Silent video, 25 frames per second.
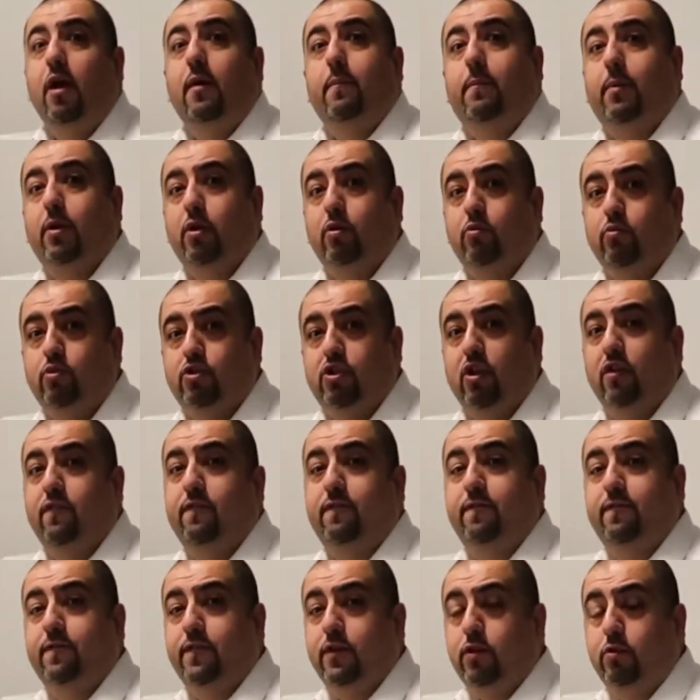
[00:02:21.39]
but also
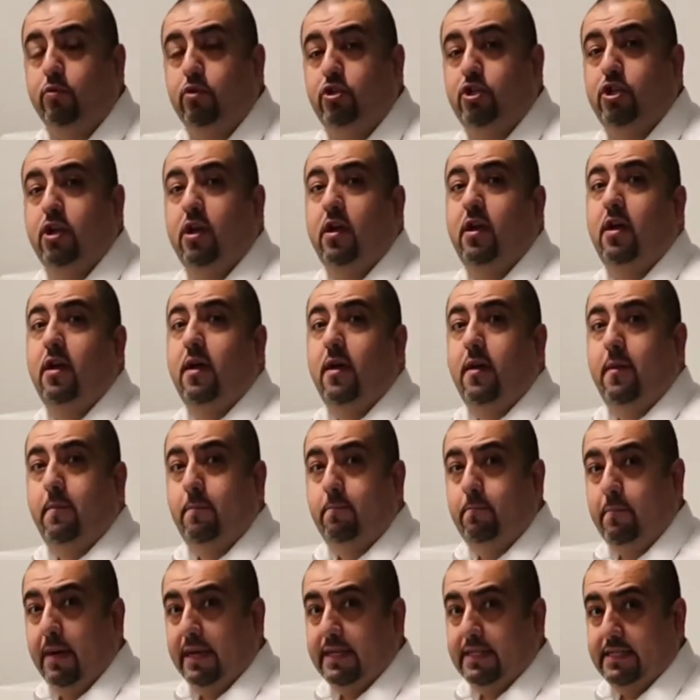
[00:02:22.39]
future
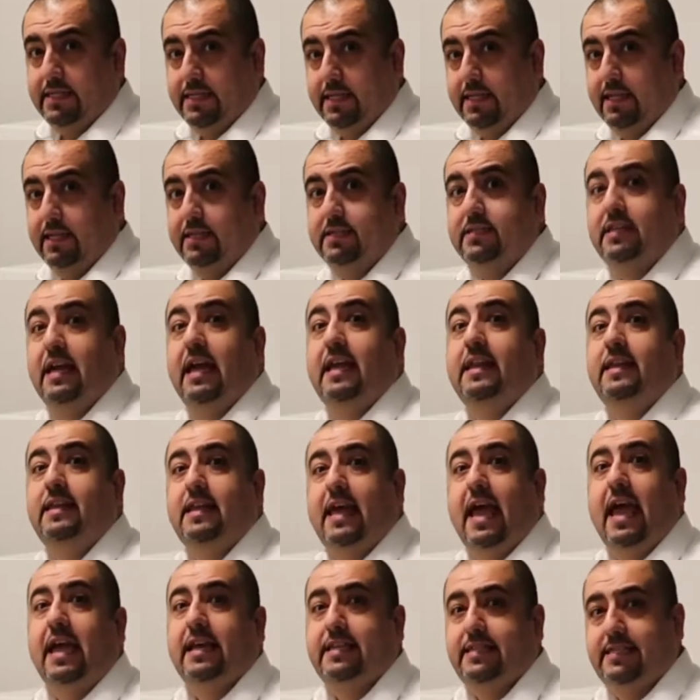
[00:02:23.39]
maintenance
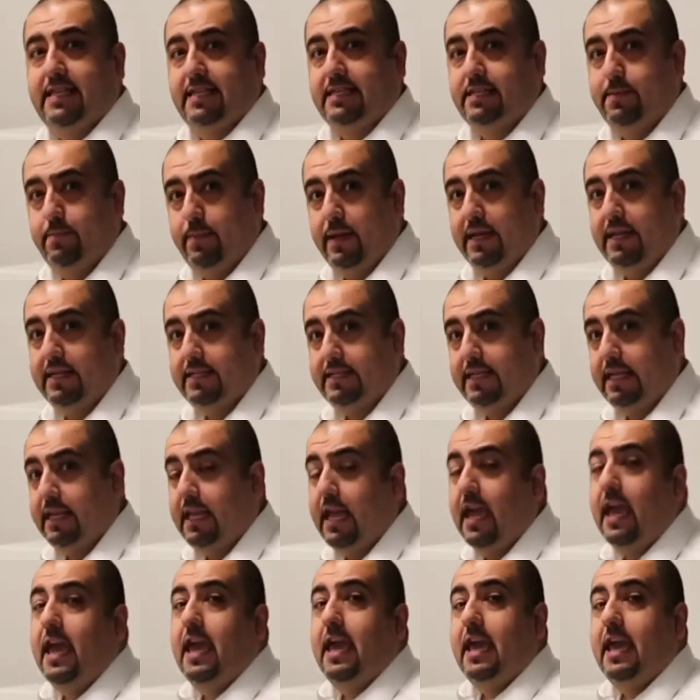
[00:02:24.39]
and accessibility.